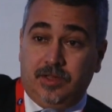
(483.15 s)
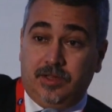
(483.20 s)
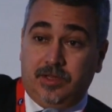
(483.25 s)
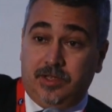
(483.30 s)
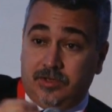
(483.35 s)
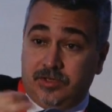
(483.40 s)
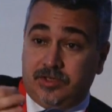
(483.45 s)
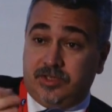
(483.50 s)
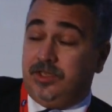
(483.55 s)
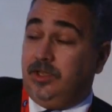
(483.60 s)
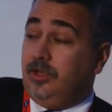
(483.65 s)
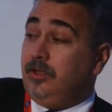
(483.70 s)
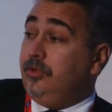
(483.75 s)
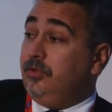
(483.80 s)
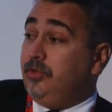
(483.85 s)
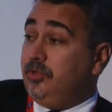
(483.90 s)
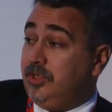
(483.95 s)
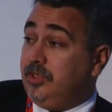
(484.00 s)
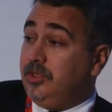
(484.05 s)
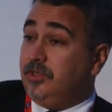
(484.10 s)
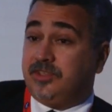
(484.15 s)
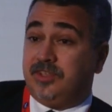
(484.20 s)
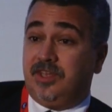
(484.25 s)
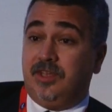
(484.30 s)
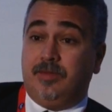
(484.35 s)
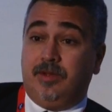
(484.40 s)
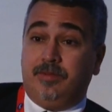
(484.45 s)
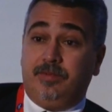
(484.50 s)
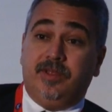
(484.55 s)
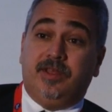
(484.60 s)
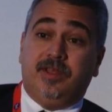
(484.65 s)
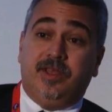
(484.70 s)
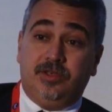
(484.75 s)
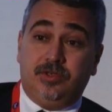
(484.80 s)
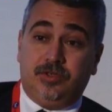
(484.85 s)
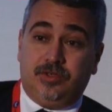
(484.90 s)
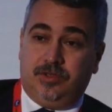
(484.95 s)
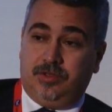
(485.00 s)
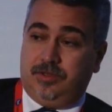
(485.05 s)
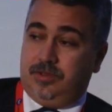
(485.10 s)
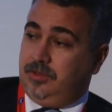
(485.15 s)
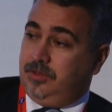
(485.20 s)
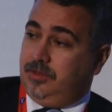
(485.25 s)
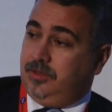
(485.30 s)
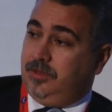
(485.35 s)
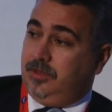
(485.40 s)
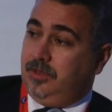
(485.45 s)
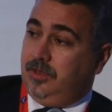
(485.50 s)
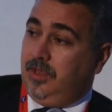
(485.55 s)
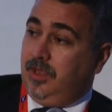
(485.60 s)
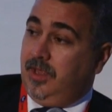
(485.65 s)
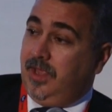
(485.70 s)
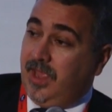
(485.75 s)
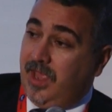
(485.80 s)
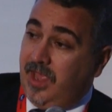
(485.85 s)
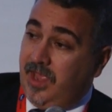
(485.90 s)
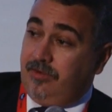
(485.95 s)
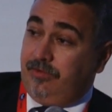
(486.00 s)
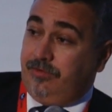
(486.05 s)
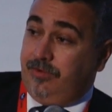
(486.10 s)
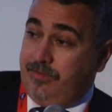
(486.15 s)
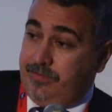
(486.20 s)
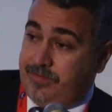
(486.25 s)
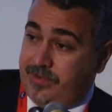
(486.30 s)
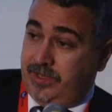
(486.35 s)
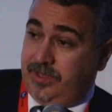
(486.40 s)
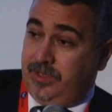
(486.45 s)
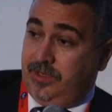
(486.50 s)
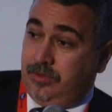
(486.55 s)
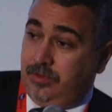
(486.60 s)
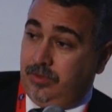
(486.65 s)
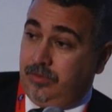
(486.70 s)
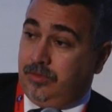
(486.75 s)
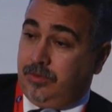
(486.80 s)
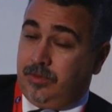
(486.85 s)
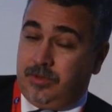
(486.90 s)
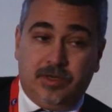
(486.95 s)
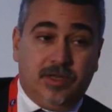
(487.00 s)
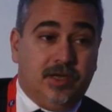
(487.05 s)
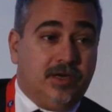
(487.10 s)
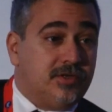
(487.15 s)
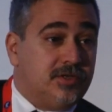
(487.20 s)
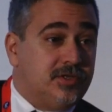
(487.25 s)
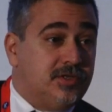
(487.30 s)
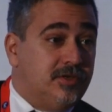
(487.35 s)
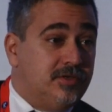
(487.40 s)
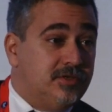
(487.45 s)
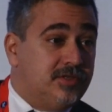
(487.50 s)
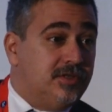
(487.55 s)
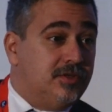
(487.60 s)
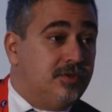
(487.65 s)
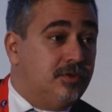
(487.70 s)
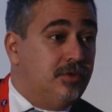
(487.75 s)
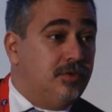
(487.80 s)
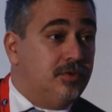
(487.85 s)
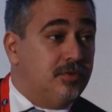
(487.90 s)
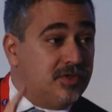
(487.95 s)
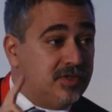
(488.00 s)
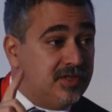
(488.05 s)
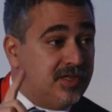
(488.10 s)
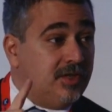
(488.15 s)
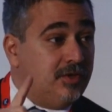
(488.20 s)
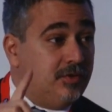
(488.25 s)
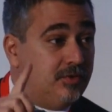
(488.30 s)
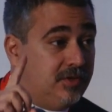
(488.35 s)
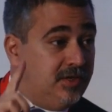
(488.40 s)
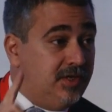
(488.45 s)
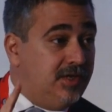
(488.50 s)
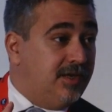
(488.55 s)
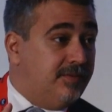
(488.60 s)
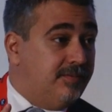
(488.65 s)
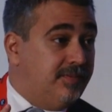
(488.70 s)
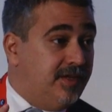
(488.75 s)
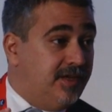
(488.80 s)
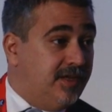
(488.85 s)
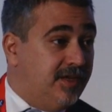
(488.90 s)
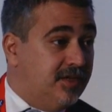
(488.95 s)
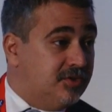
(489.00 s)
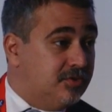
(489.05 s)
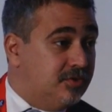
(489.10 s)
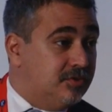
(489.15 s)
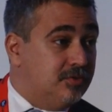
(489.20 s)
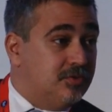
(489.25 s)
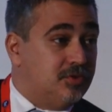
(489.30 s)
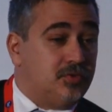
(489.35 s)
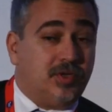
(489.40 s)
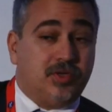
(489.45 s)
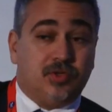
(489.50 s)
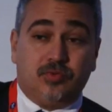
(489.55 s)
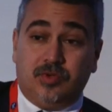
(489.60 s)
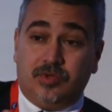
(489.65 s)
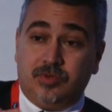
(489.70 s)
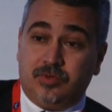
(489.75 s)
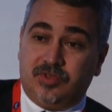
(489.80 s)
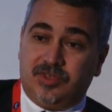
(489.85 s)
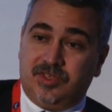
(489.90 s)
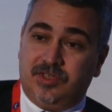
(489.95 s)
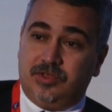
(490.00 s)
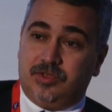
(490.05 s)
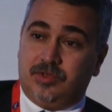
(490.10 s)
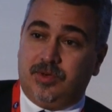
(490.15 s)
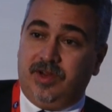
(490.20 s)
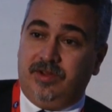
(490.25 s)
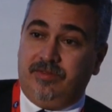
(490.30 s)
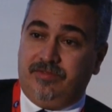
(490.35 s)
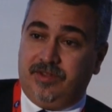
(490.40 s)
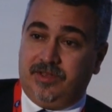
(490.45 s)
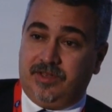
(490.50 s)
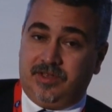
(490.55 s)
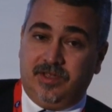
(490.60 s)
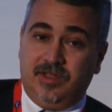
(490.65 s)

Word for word: They are still using the same application. Everybody in the world are starting to use that unique application to try to understand traffic.